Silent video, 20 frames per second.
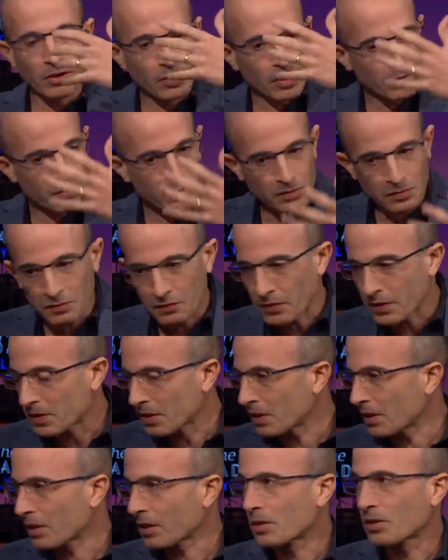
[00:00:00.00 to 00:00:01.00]
the laws of
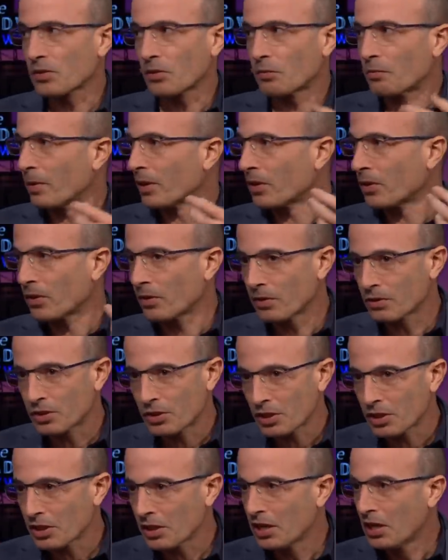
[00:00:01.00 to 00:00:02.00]
physics or
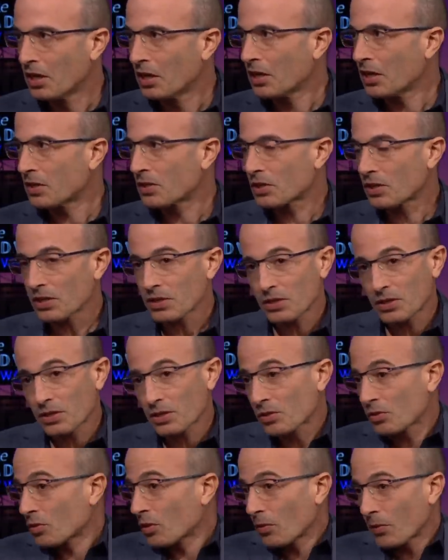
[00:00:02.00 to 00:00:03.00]
biology. It's just a
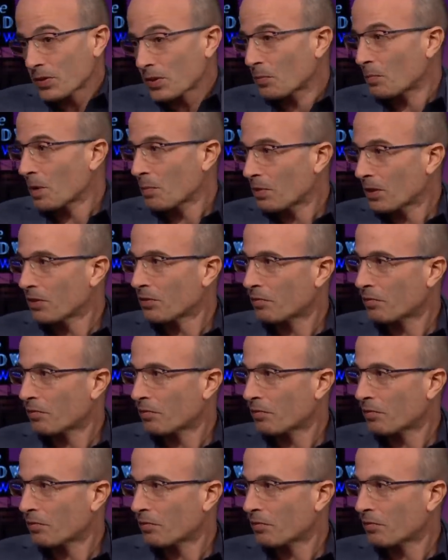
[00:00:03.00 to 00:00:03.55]
story that people